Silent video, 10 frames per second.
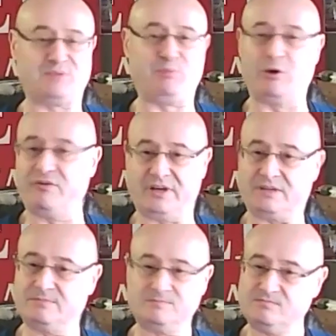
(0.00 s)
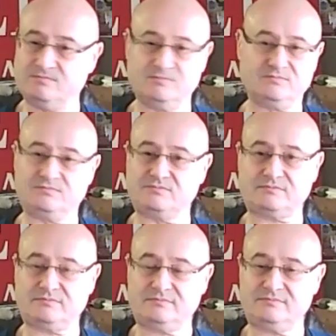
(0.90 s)
perfect.
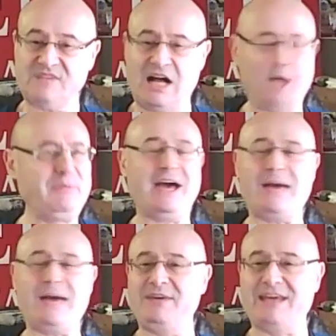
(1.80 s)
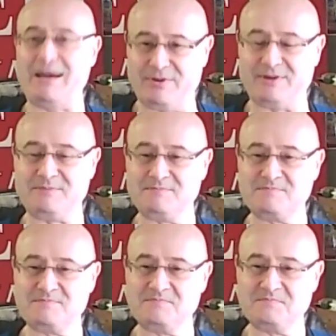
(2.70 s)
No I'll be a happy on camper.
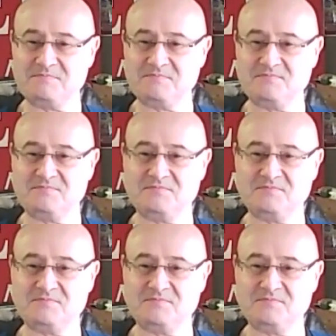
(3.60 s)
A,